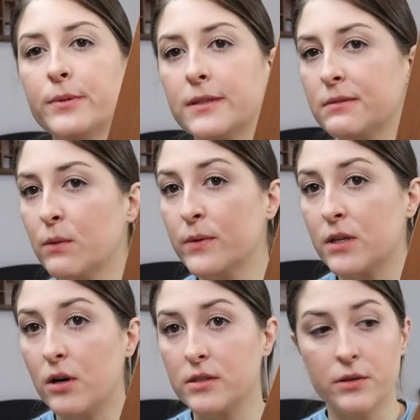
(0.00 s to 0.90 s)
But this one was
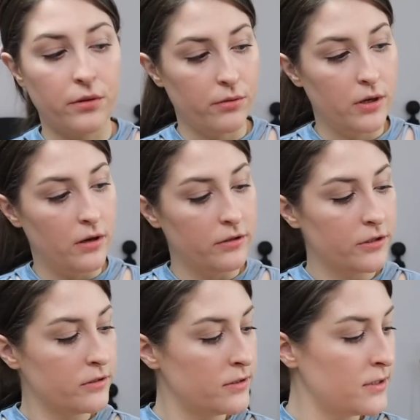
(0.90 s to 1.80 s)
also
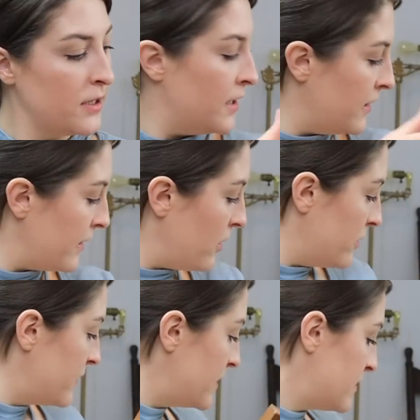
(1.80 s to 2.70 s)
$3. Like,
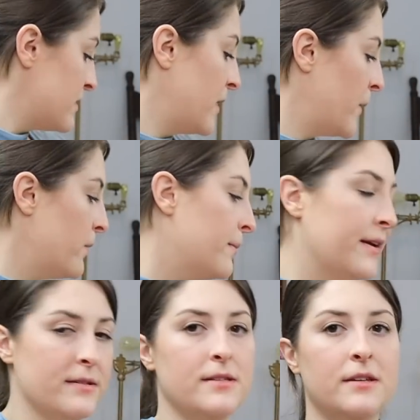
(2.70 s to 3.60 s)
aren't these so
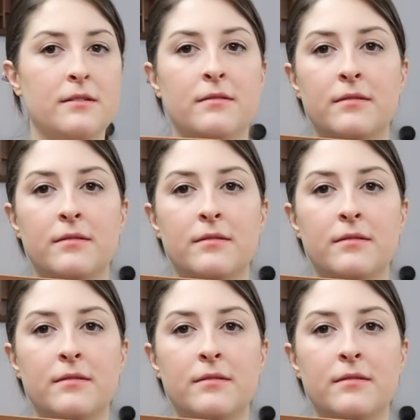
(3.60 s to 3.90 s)
amazing?